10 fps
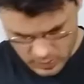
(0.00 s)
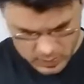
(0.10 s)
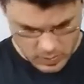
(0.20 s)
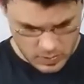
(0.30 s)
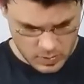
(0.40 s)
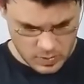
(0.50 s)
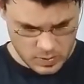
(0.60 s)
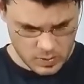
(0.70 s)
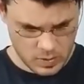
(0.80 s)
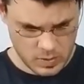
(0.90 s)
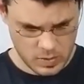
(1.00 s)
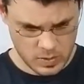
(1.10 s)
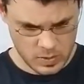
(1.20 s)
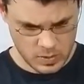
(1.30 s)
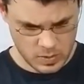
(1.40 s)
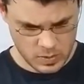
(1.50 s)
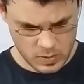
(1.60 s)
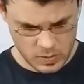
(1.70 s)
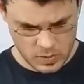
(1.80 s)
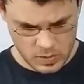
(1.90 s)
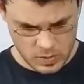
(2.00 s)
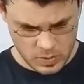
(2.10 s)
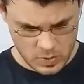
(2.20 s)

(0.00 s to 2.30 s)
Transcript: (silence)